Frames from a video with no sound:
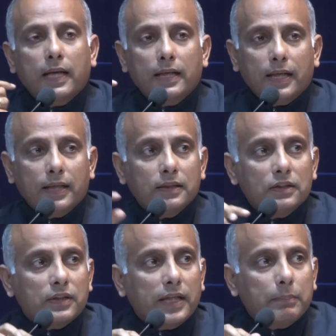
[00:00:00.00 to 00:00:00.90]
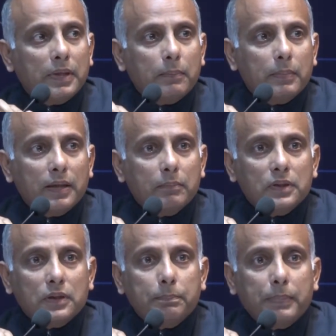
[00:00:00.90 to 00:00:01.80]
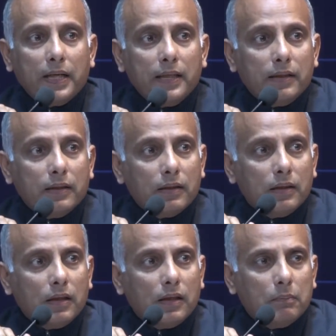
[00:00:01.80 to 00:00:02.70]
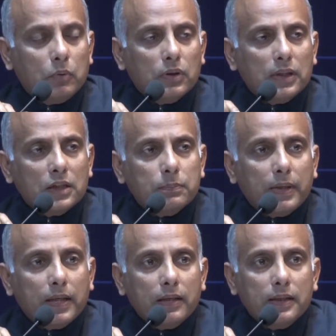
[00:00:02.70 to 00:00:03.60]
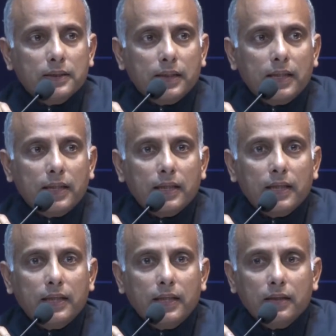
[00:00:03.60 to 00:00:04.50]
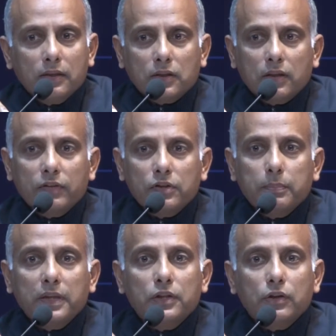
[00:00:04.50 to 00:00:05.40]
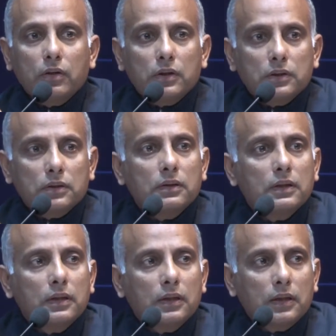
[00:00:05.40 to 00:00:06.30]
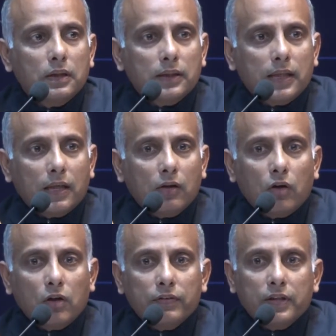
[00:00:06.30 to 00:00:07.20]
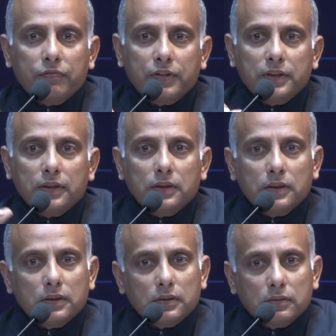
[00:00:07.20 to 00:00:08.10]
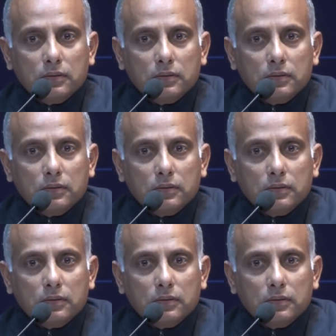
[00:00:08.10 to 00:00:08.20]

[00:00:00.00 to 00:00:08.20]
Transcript: And another statement by Mister Pai, uh, Mohandas Pai, he said that any industry which matures, there are a lot of inefficiencies.